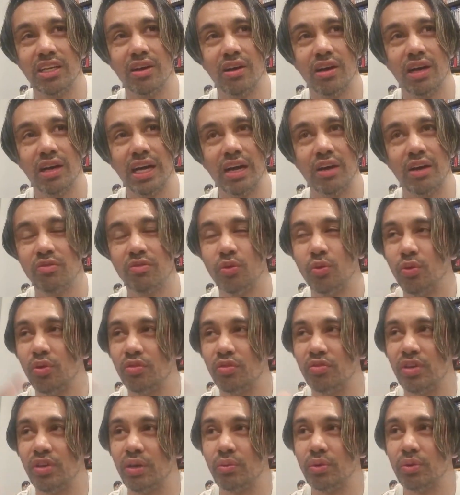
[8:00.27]
out of all
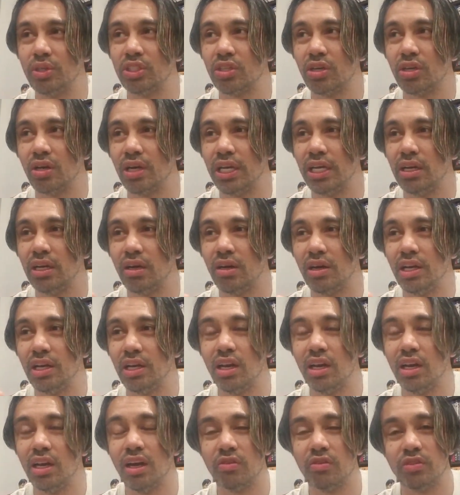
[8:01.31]
of it which I
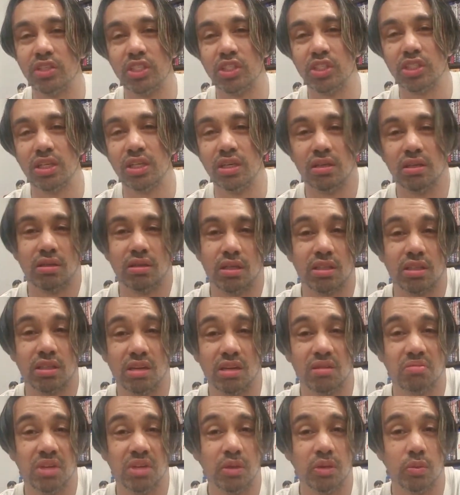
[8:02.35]
laughed.
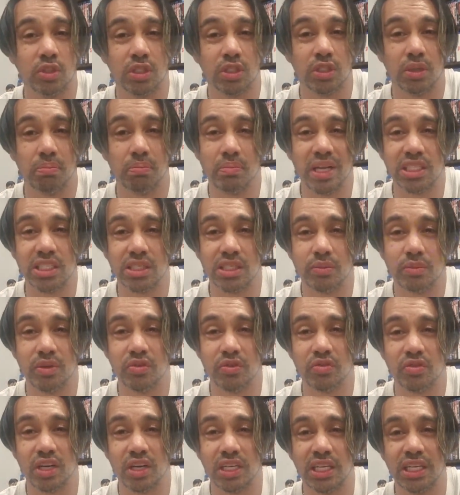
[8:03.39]
It wasn't meant to be
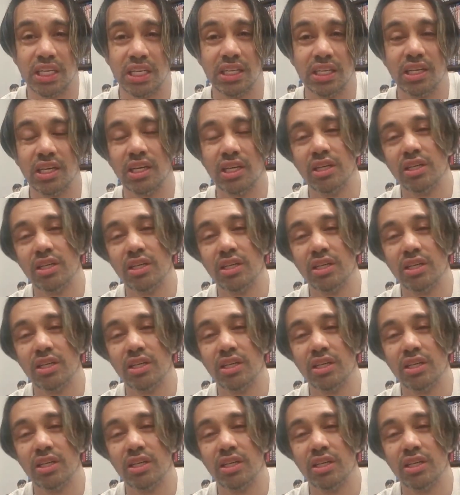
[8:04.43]
funny.